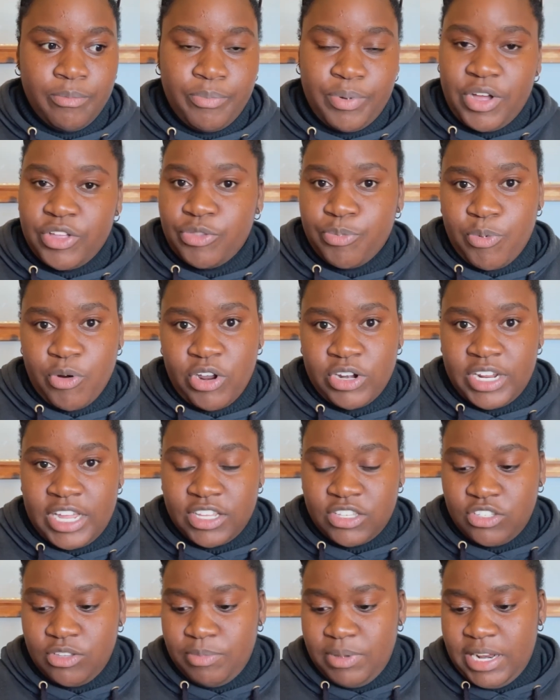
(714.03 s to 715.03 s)
bath
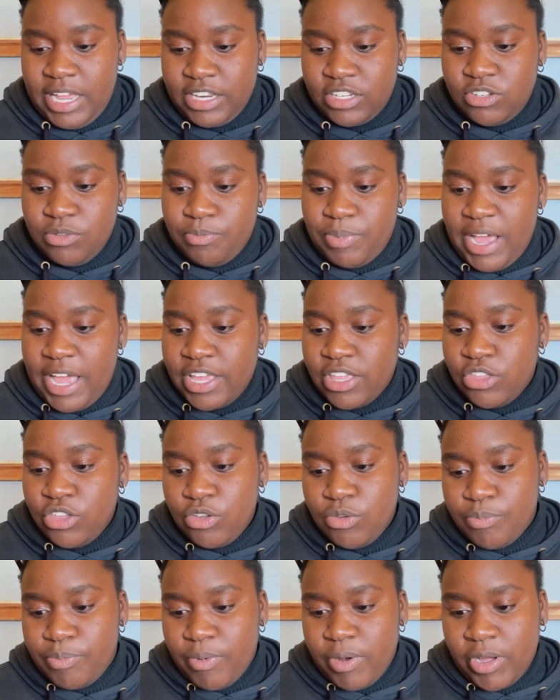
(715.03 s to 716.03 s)
products, you'd be like, to buy
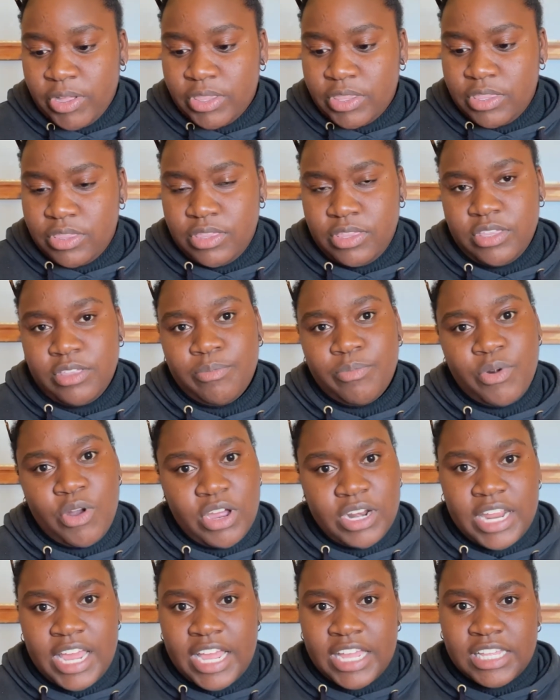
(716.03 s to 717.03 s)
new bath
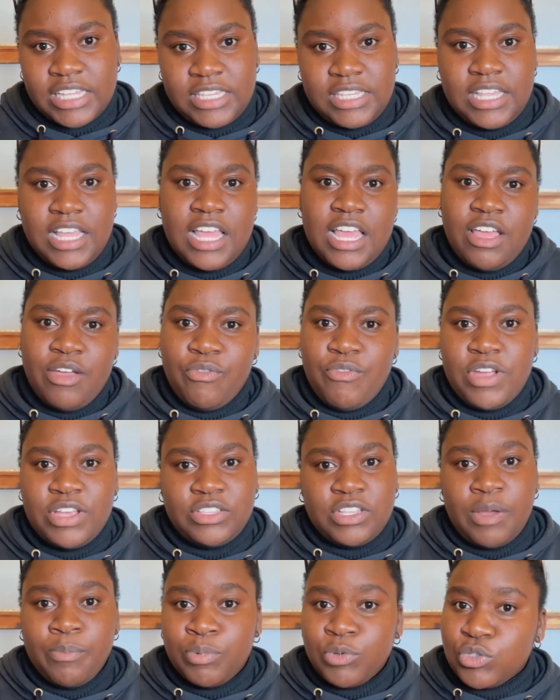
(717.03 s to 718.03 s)
products, for
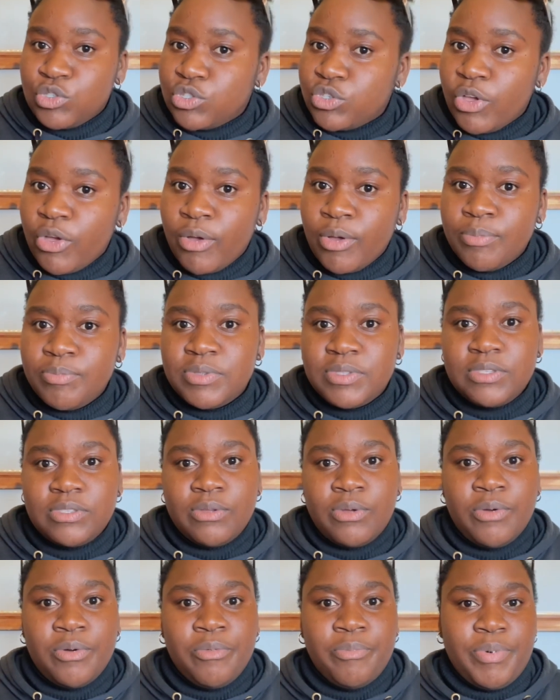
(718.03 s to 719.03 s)
example, soaps
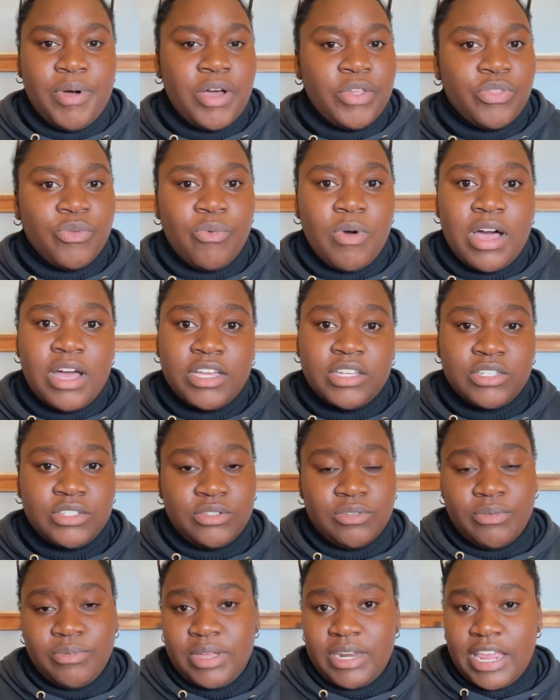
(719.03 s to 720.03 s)
or bath wash
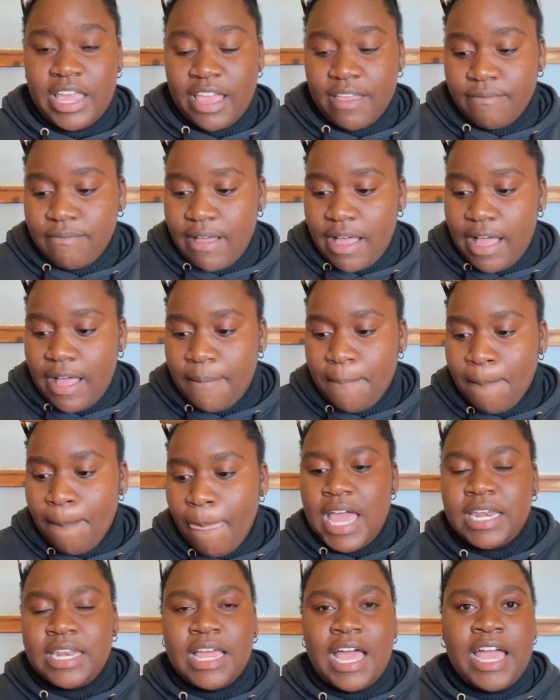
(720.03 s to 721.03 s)
or whatever.
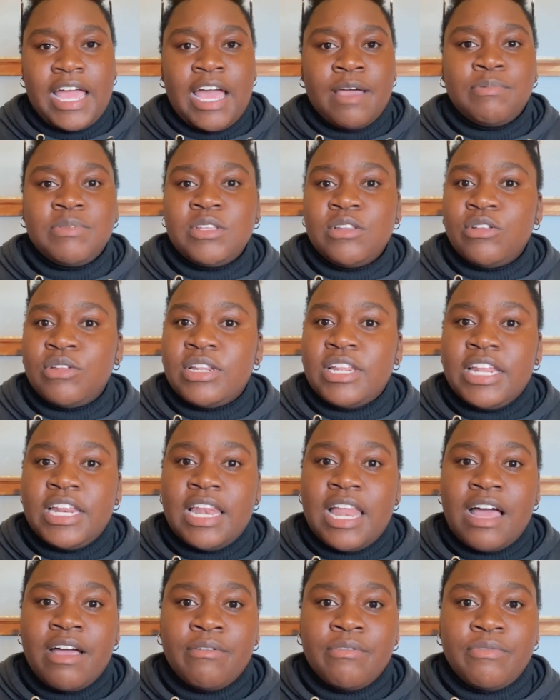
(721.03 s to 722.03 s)
And I absolutely
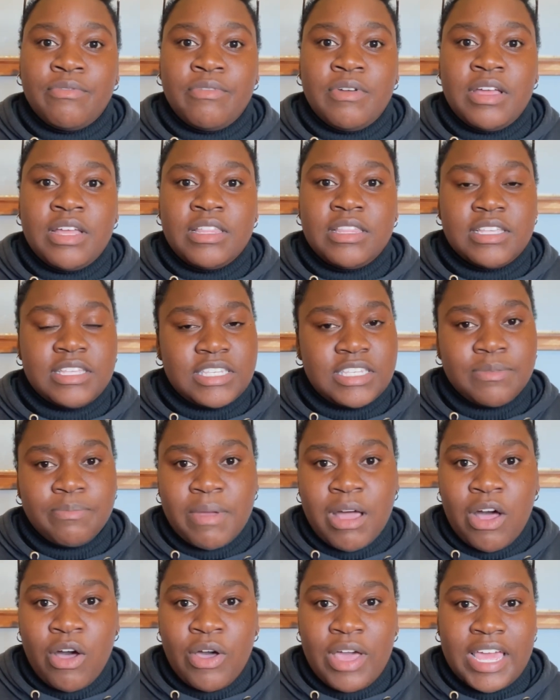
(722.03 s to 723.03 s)
love the
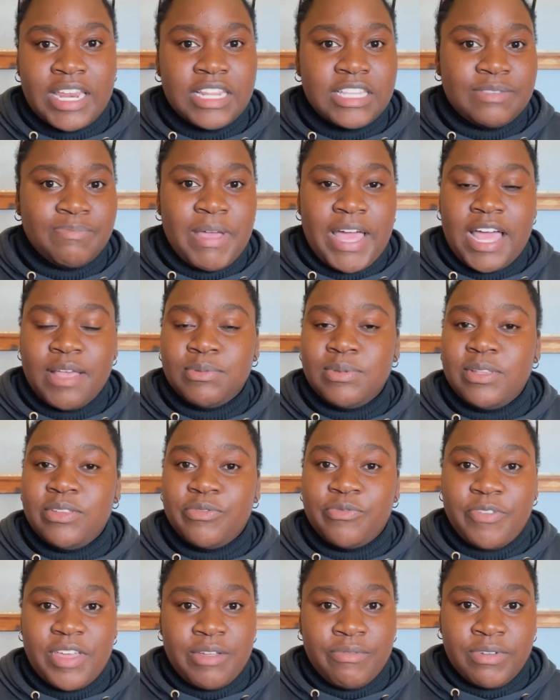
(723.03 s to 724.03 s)
smell, and it's my absolute
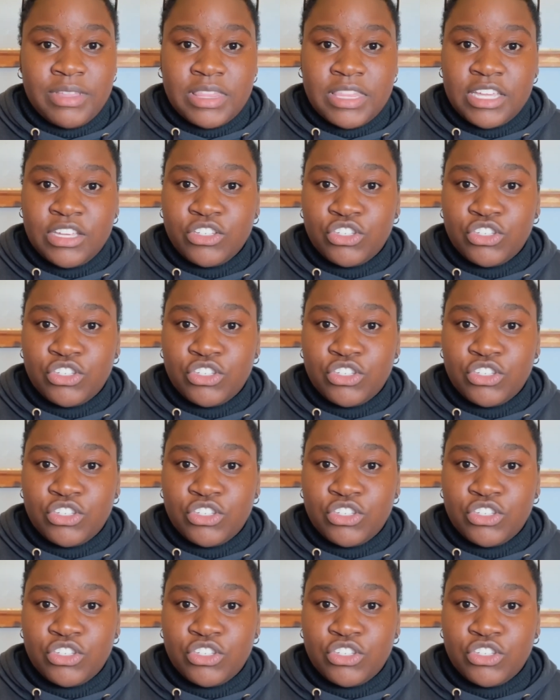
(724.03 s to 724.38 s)
favorite thing